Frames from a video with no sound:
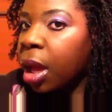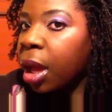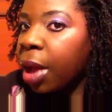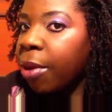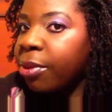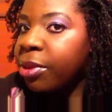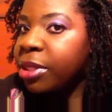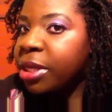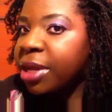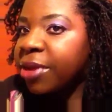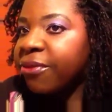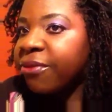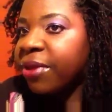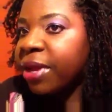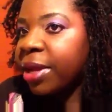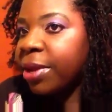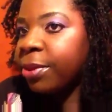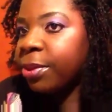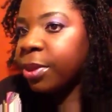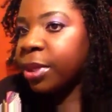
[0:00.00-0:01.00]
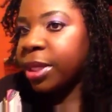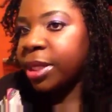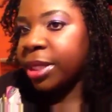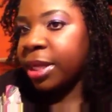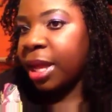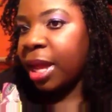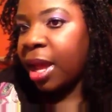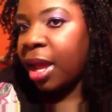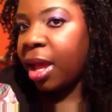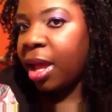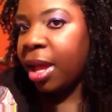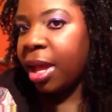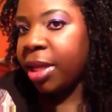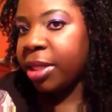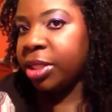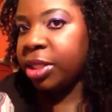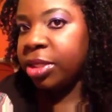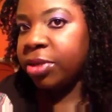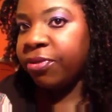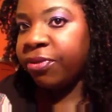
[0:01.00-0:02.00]
I wish I could find one. I
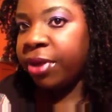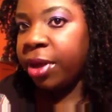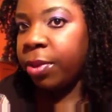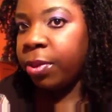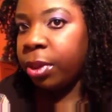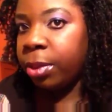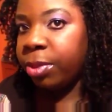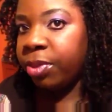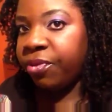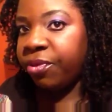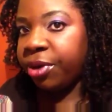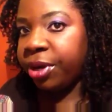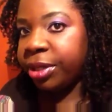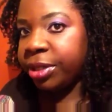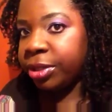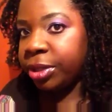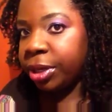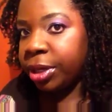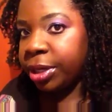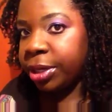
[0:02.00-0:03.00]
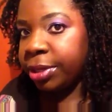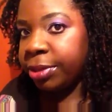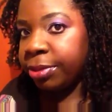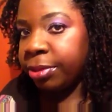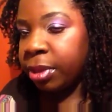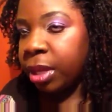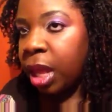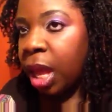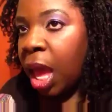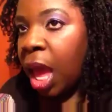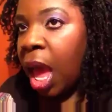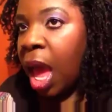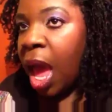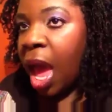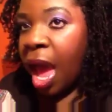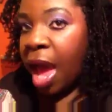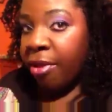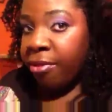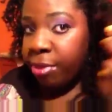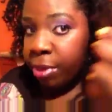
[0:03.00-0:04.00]
should have found one before I started.
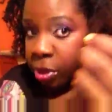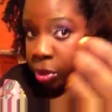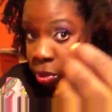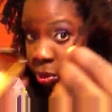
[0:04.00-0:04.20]
I've been